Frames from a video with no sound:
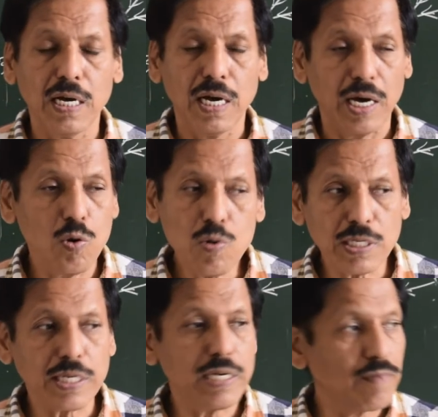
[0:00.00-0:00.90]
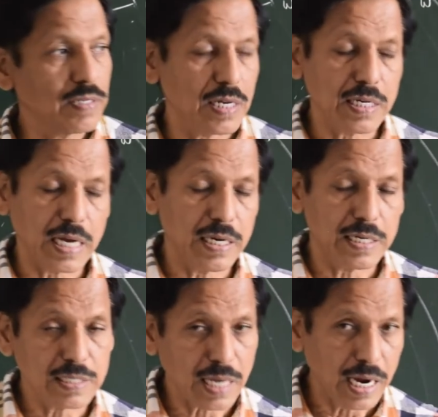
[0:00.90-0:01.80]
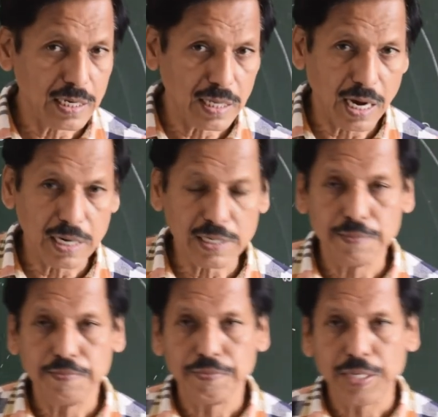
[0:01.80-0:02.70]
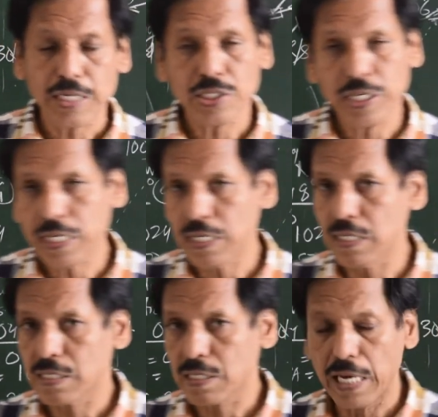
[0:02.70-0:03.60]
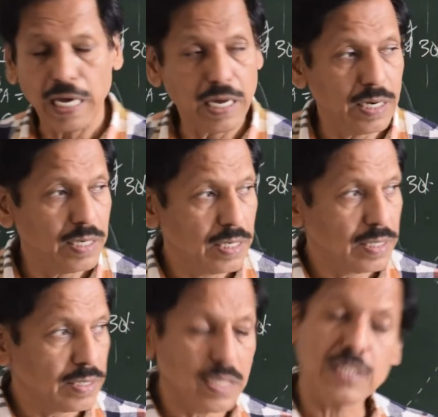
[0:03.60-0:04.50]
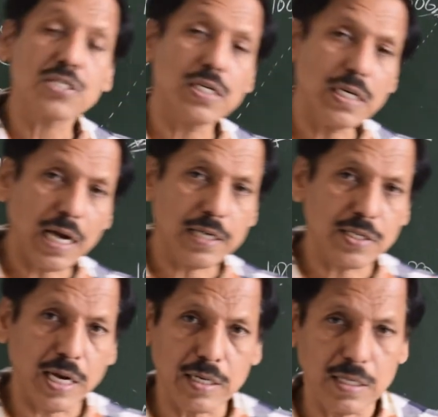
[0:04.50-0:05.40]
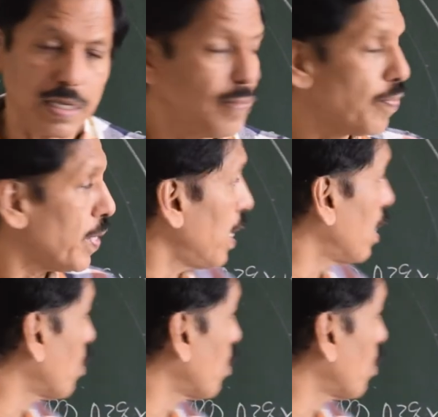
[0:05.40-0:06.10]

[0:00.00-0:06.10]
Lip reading: an overtaking vessel can decide that she is in the sternlight sector is